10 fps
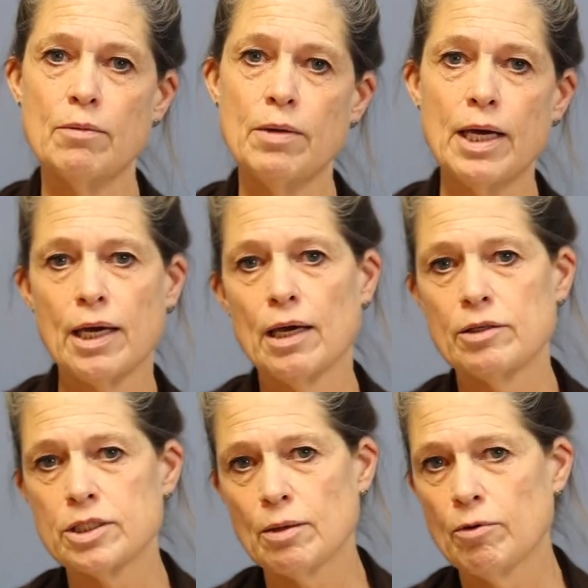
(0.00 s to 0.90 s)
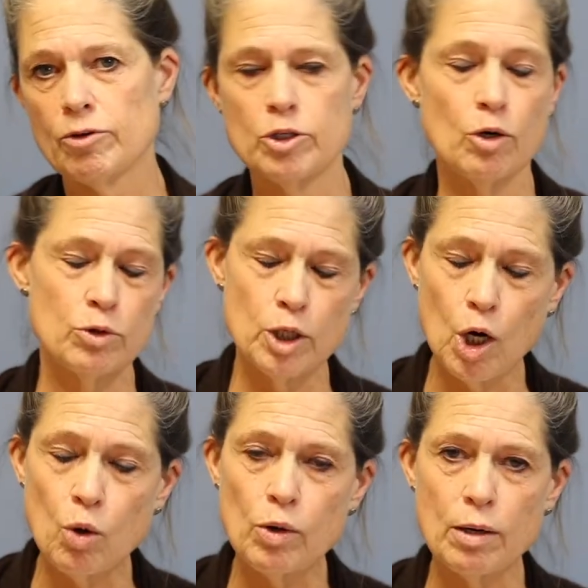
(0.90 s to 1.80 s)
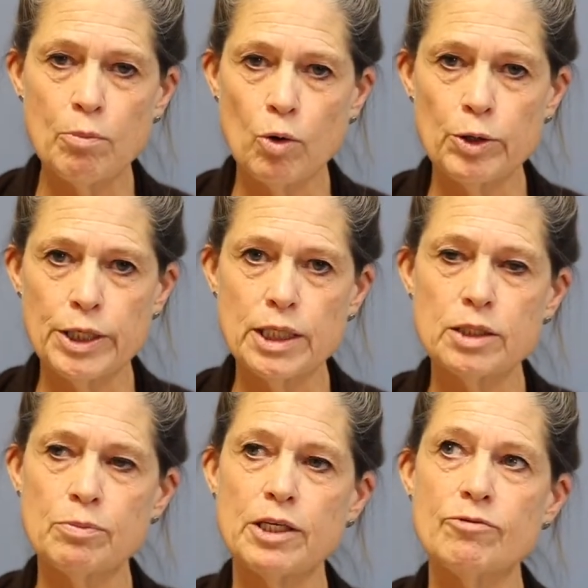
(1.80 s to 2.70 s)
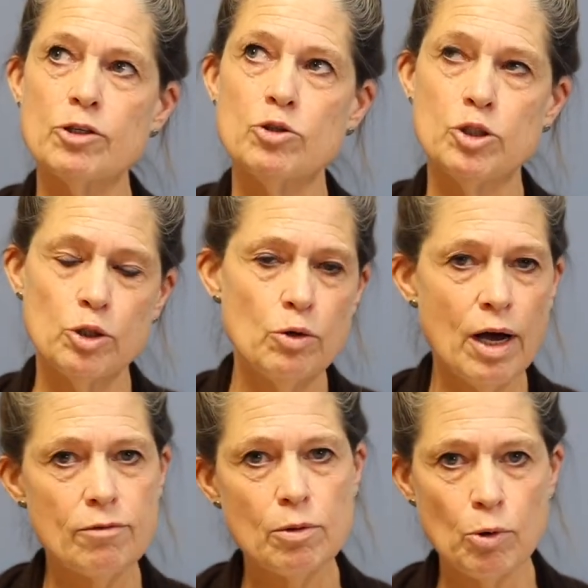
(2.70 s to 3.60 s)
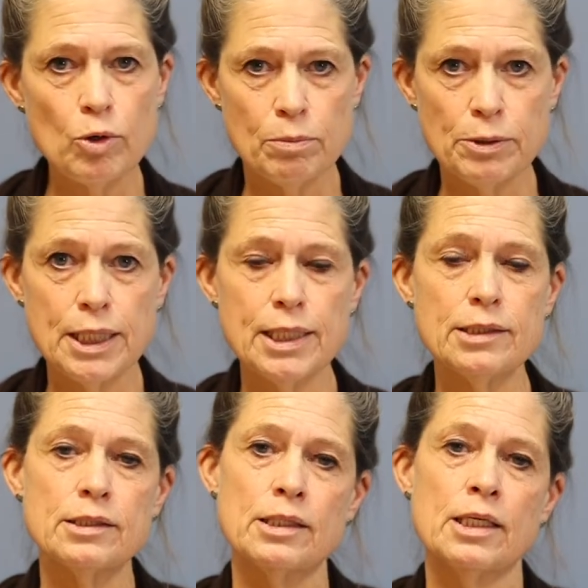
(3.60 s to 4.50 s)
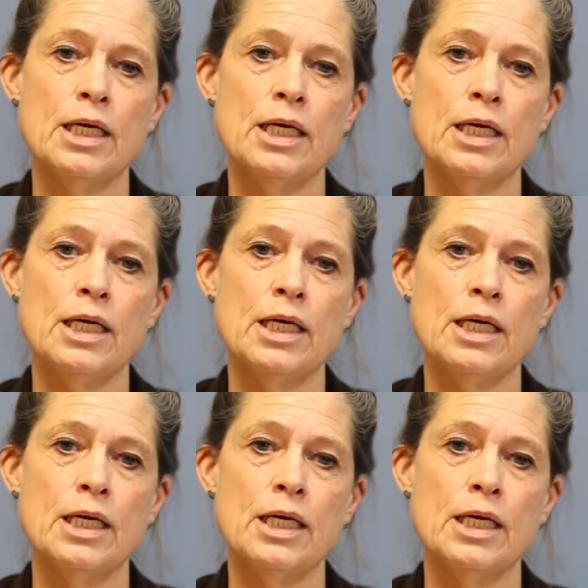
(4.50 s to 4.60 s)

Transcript: And some of you don't know what a port is, but if you do have a port placed,